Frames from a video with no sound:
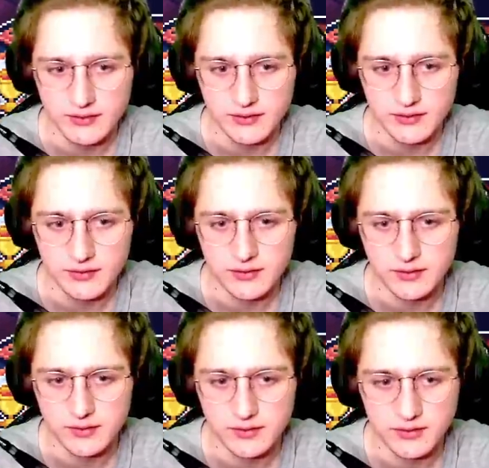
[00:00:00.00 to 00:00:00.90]

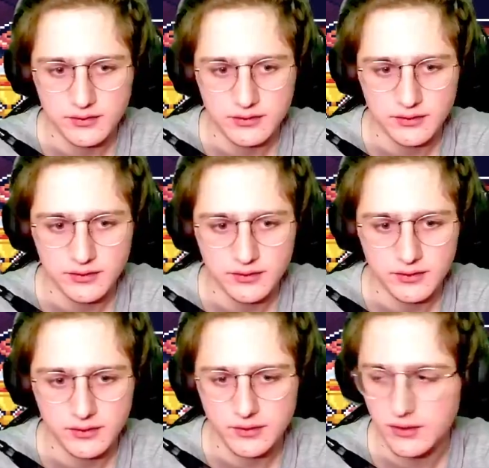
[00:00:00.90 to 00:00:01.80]

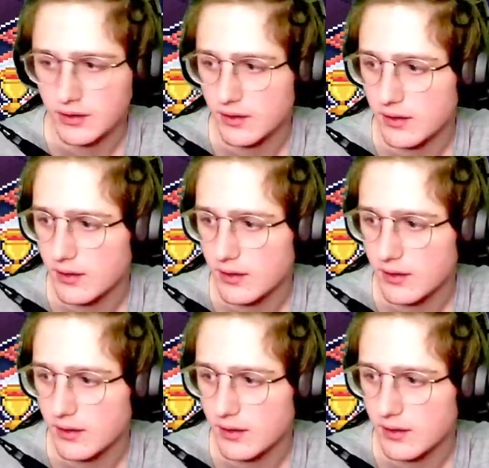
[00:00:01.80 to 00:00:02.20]
(no one is talking)